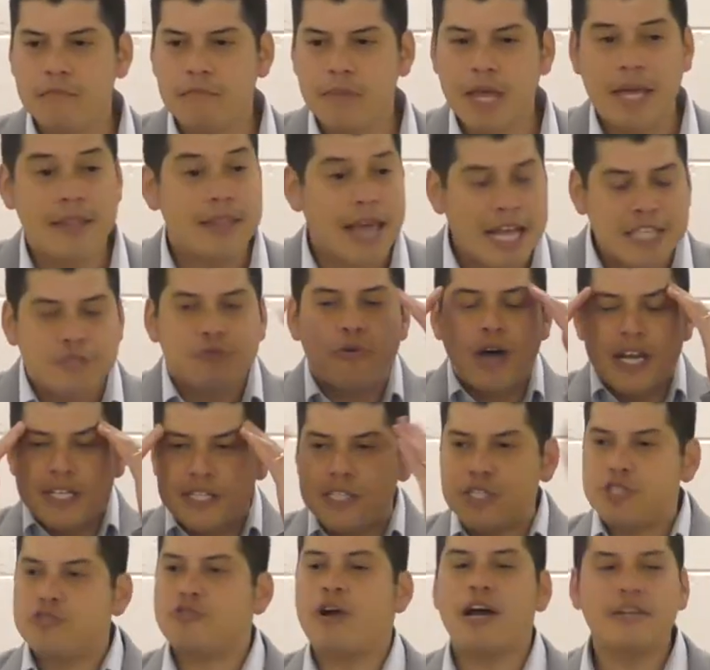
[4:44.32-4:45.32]
And that's why it
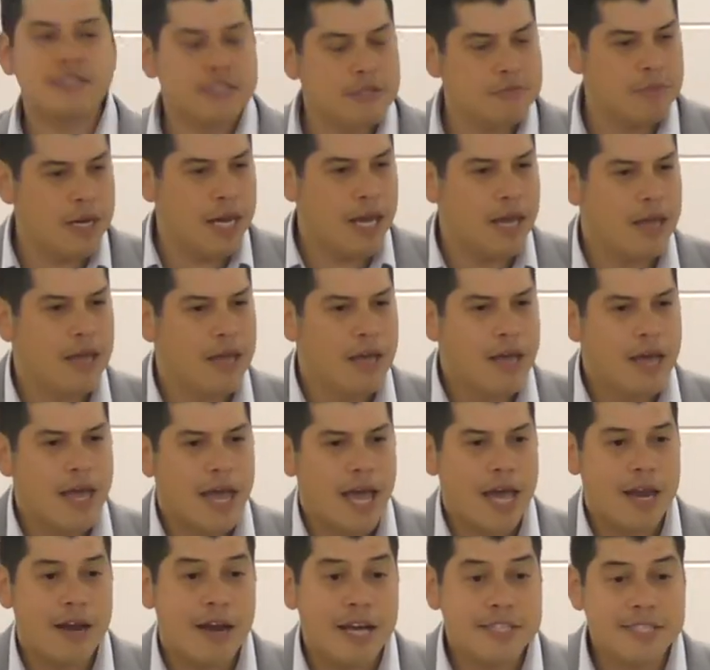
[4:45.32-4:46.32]
struck to me.
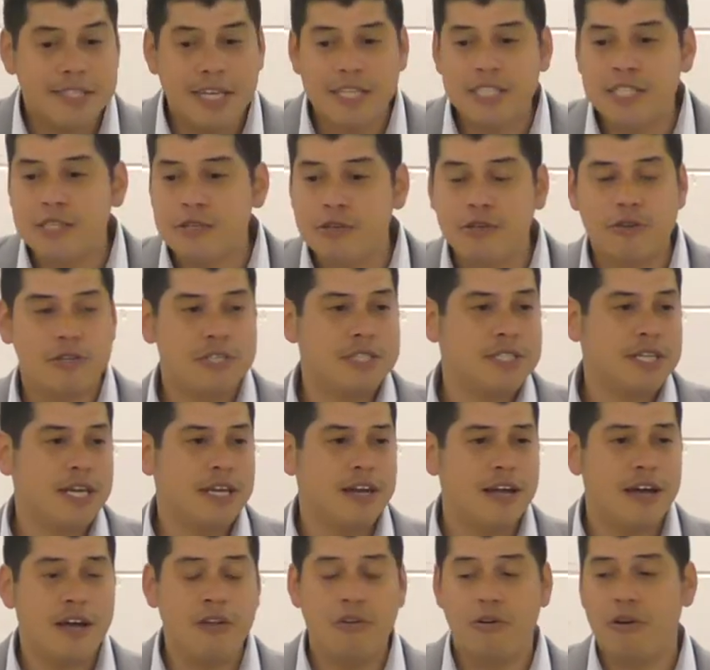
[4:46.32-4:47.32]
And I said to
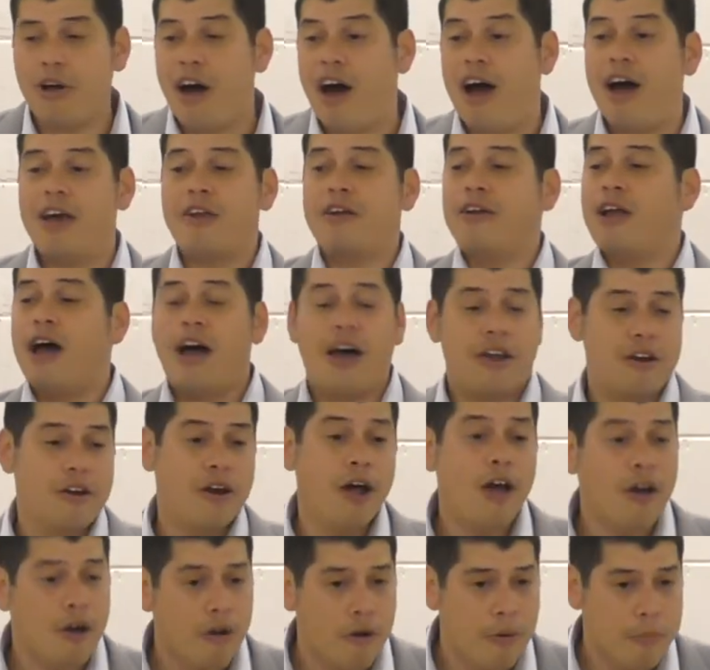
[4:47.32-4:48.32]
Christina, look, I don't, I don't
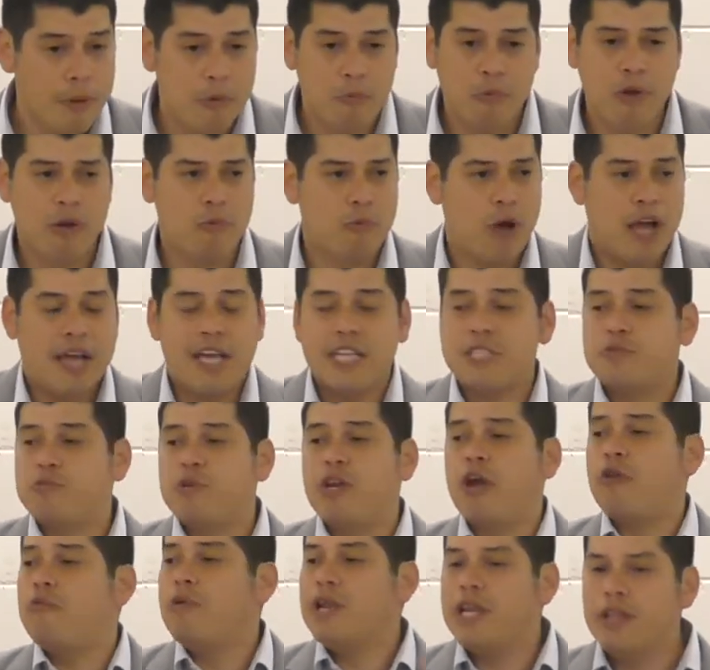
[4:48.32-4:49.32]
know. I mean, we, I guess we
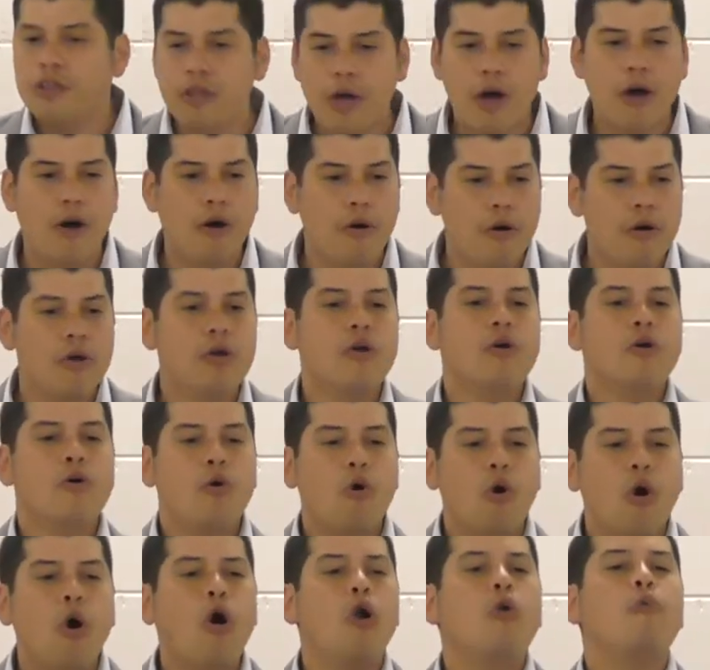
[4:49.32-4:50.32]
don't really know.
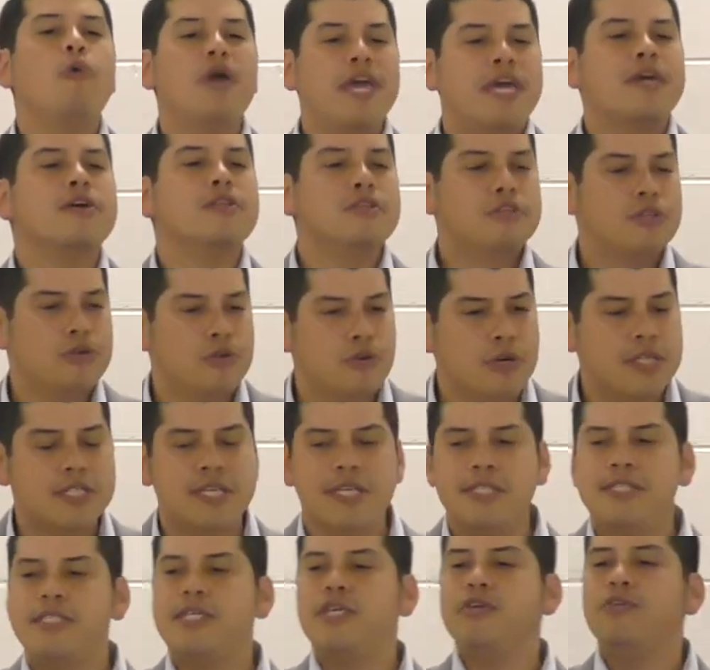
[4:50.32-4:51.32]
All we can do is
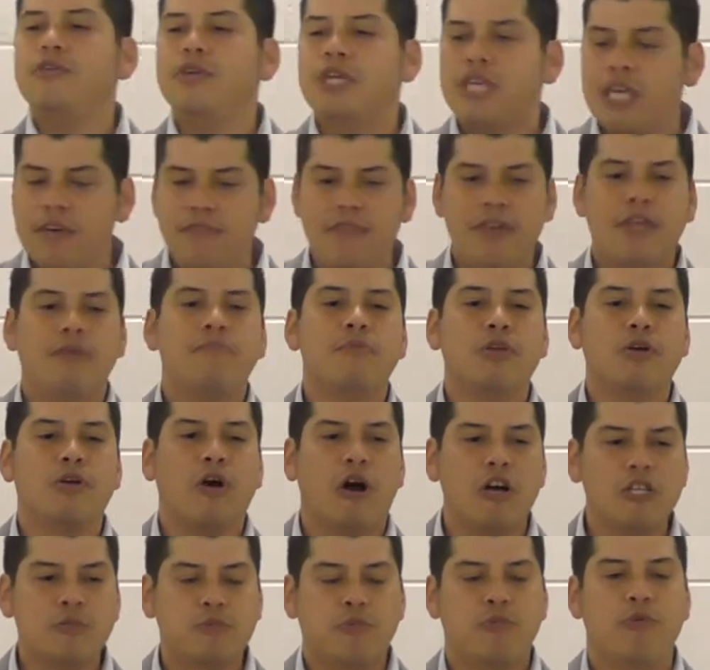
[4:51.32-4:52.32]
continue giving him the
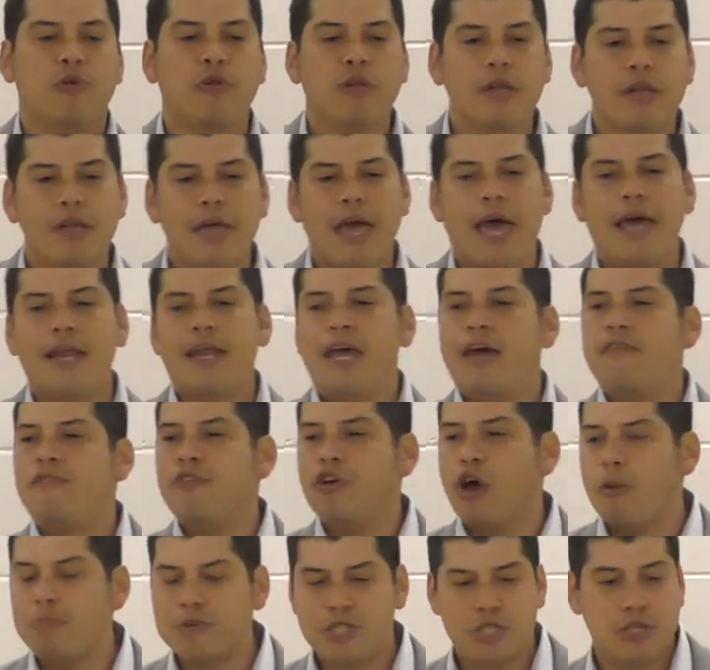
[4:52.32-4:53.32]
gospel at every
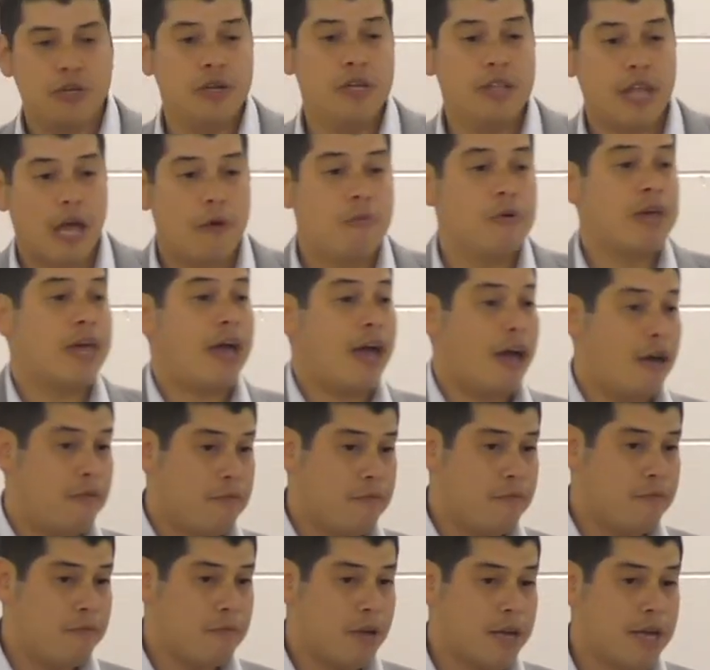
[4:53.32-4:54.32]
opportunity that we
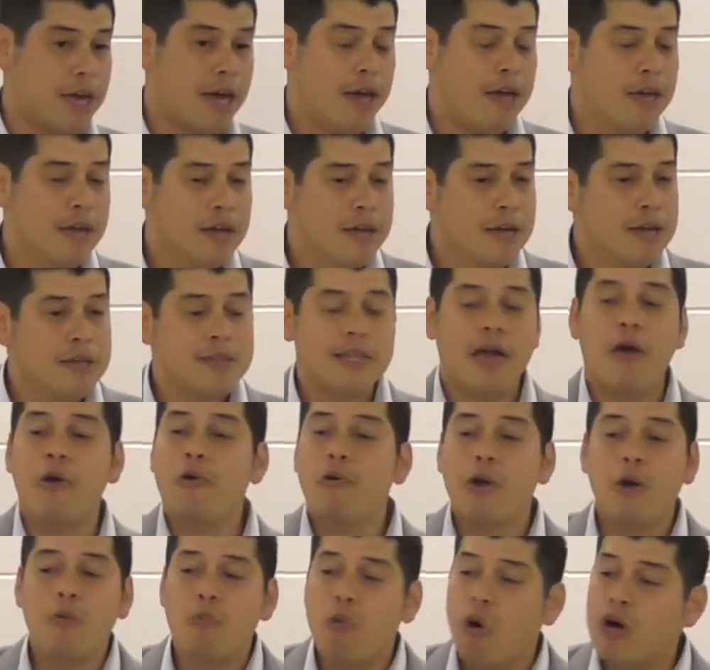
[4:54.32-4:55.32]
have. Okay? Now,
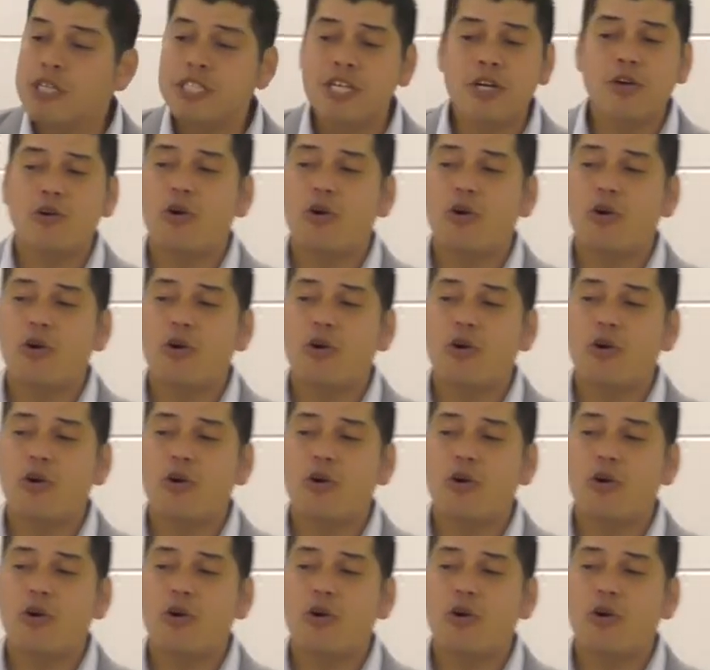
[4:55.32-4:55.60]
it wasn't